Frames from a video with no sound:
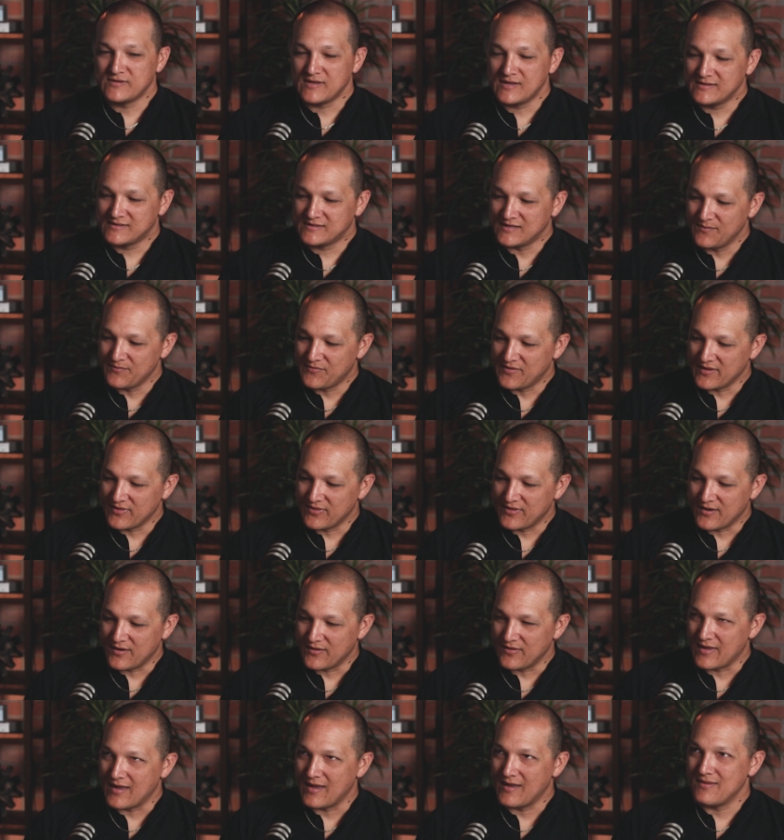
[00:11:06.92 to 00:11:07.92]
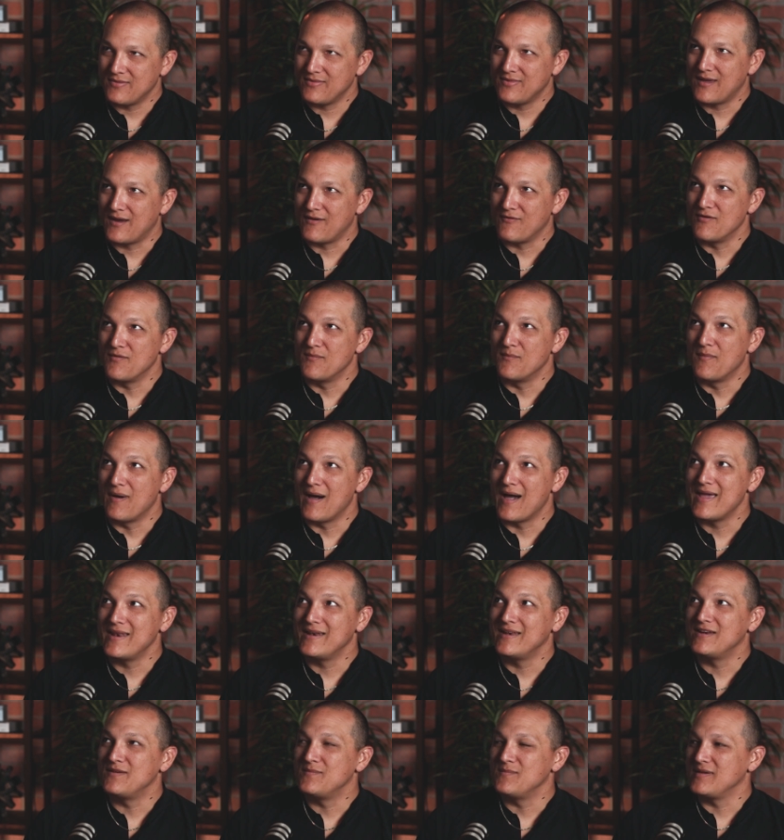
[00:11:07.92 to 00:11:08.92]
said something there that
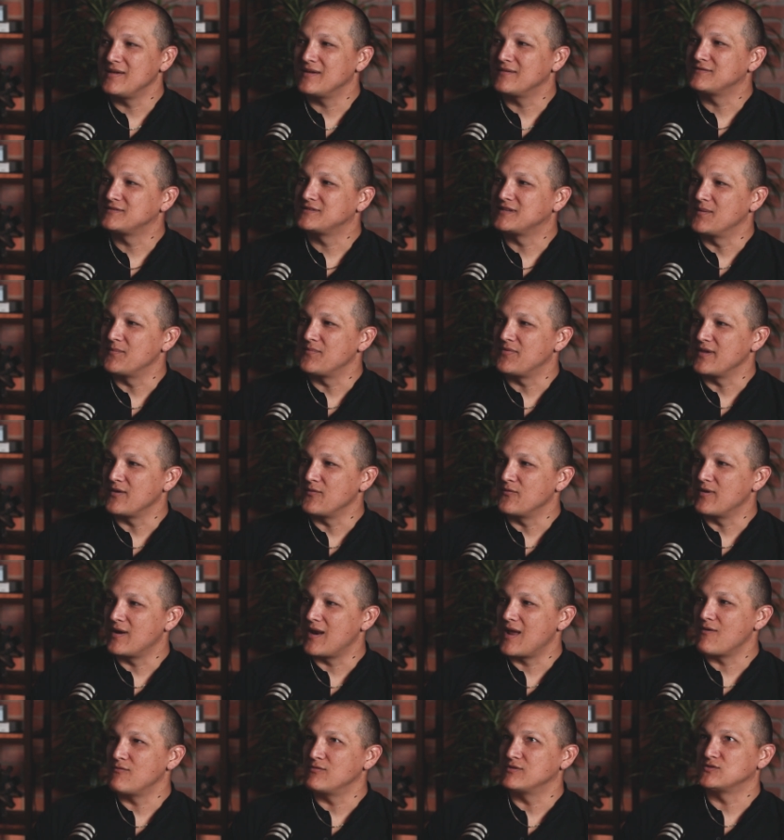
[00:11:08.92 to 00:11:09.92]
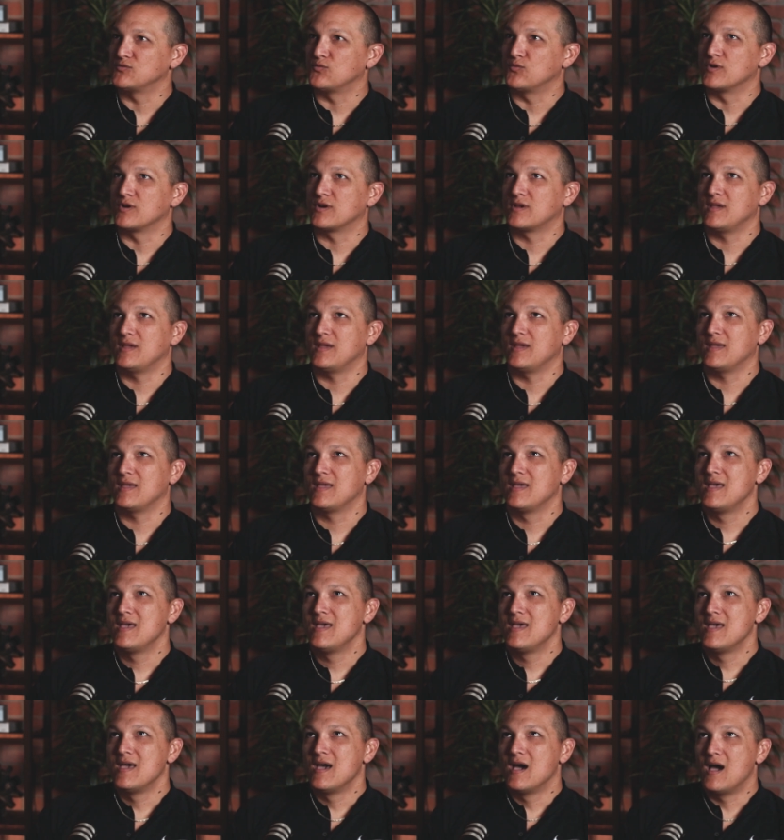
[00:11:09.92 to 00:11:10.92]
reminded me of something when I was working
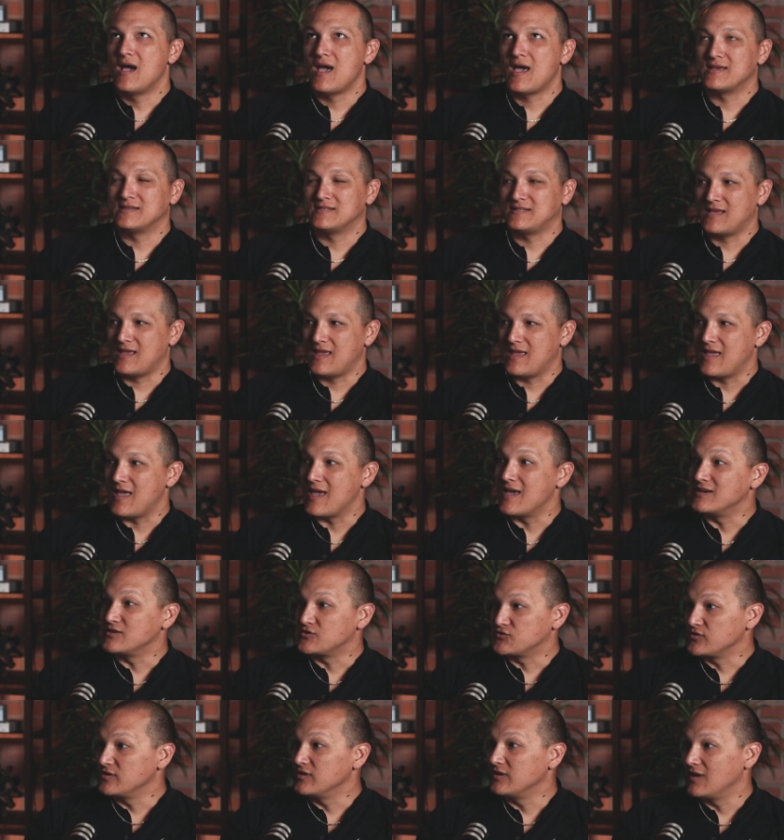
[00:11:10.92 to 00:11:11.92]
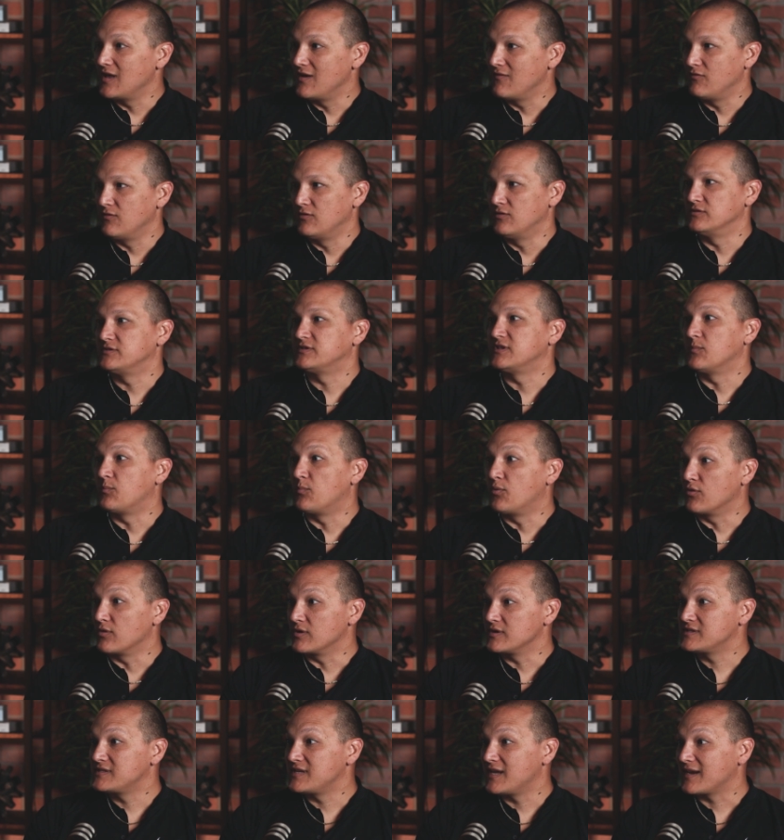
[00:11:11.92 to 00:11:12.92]
as a entry-level
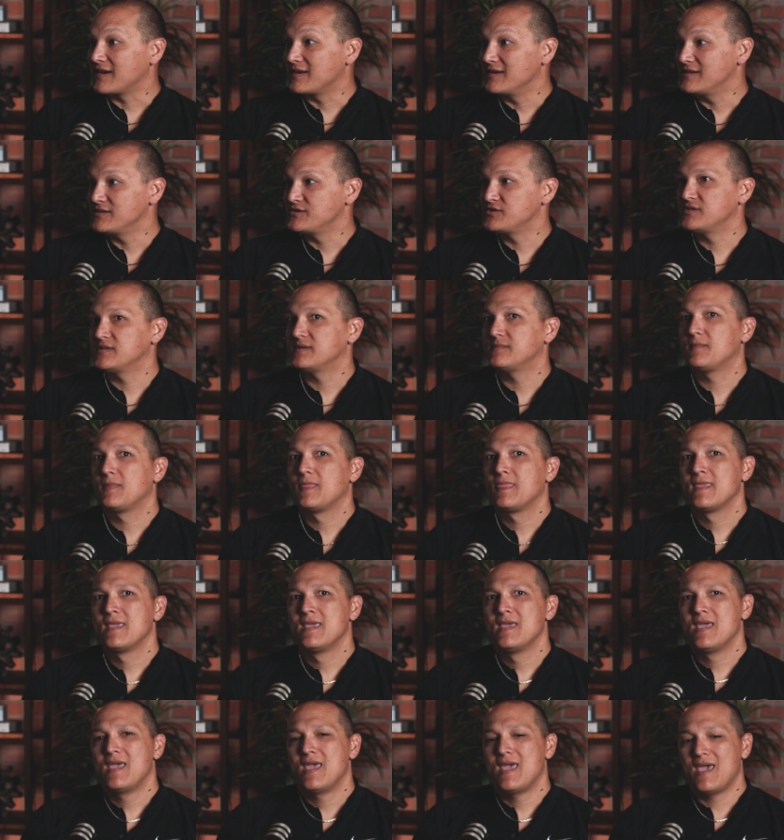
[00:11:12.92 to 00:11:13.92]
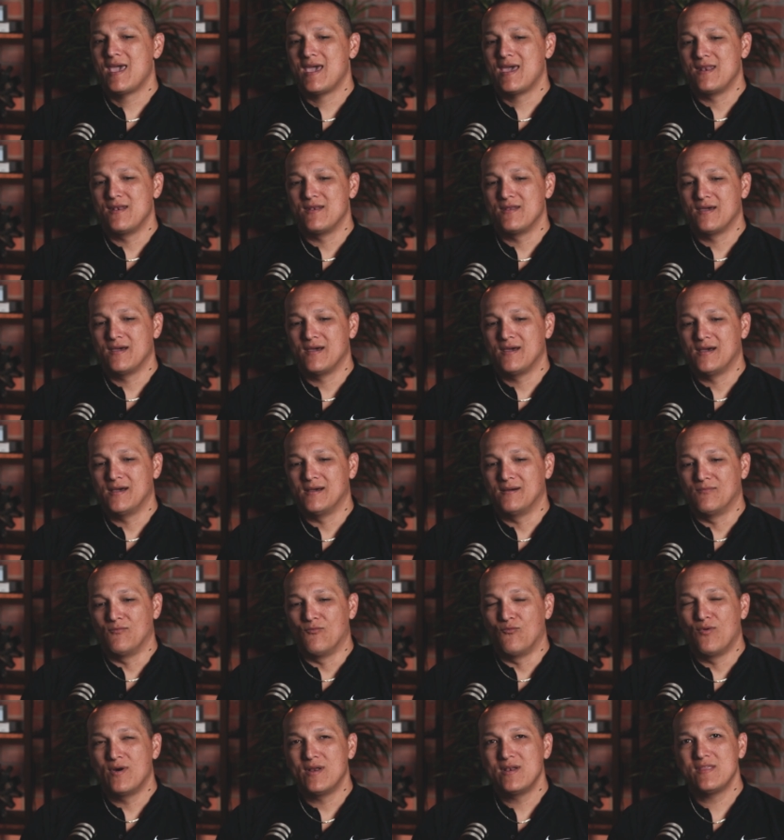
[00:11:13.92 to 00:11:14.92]
support technician. And
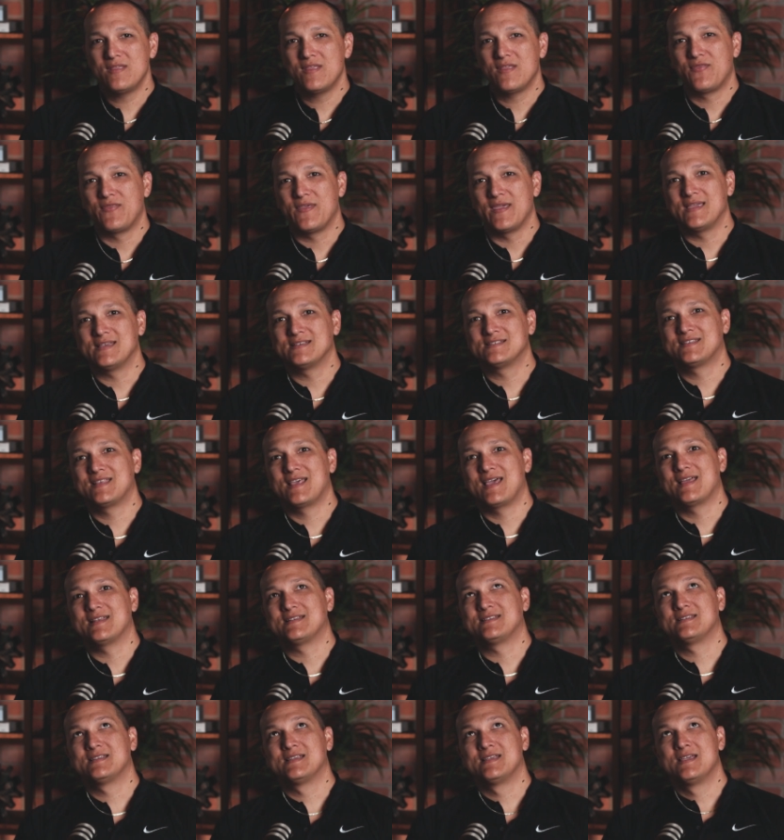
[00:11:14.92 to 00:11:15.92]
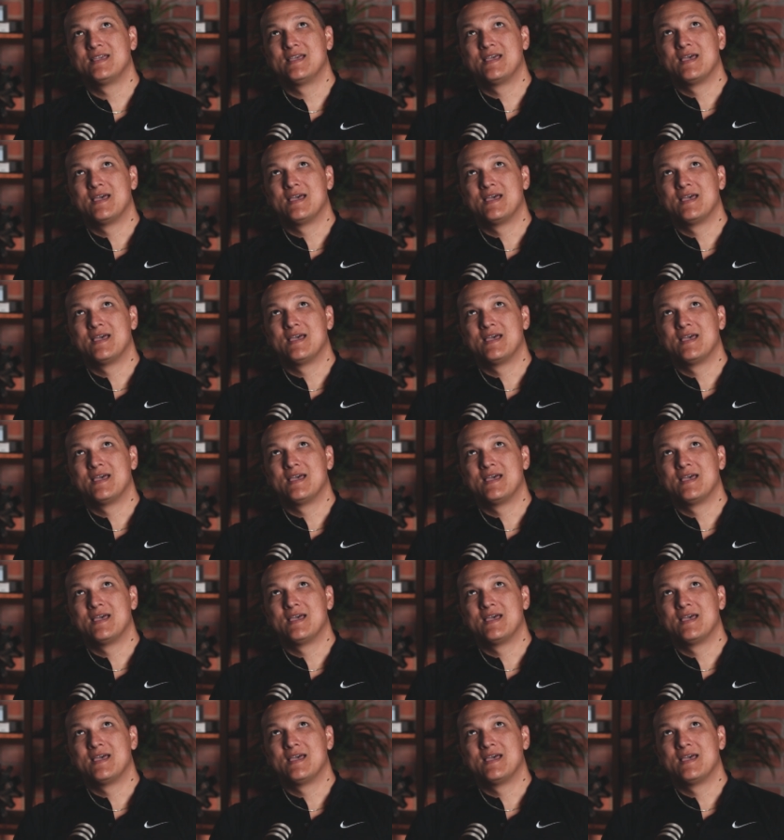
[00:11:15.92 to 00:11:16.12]
one of the things that